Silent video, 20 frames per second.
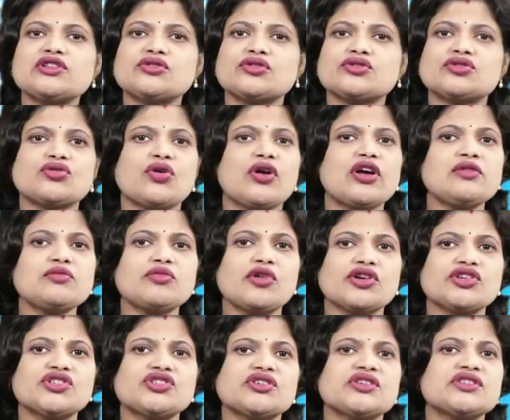so soil
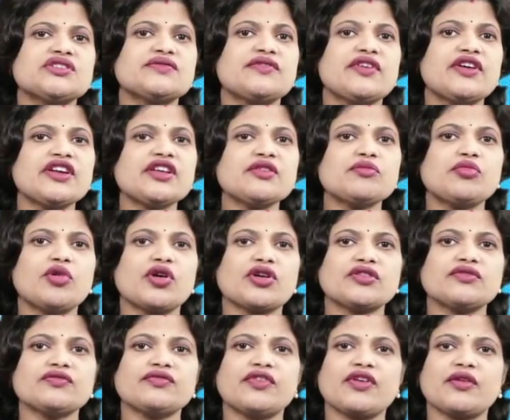moisture is very
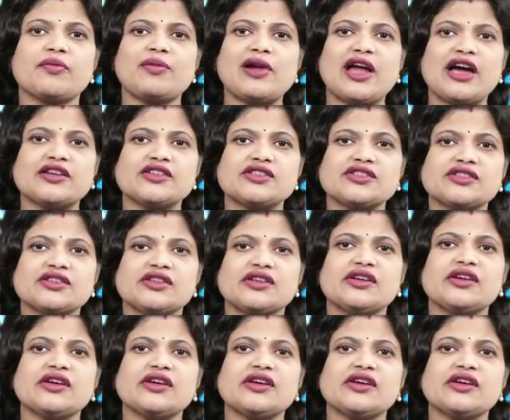important for plants.